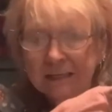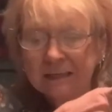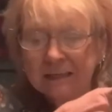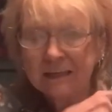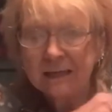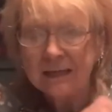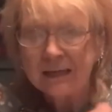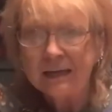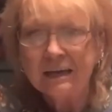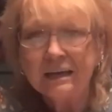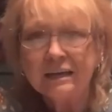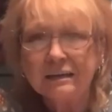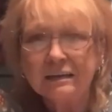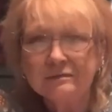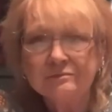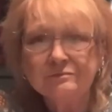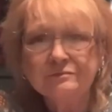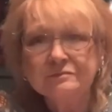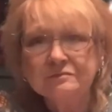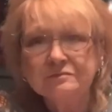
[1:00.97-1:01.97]
a
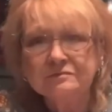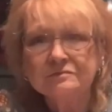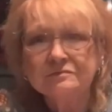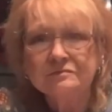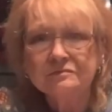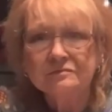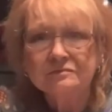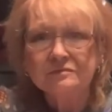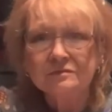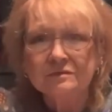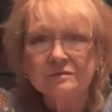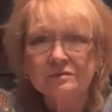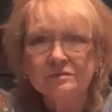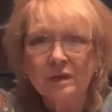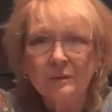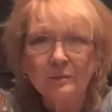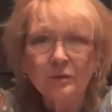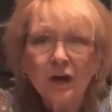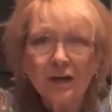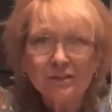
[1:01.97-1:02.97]

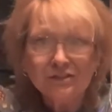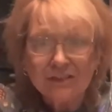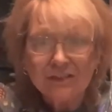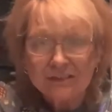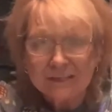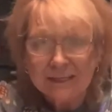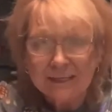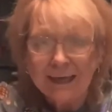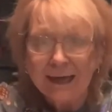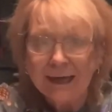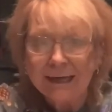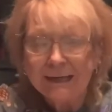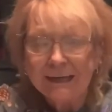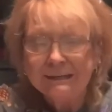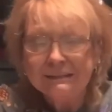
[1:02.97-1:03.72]
project he had.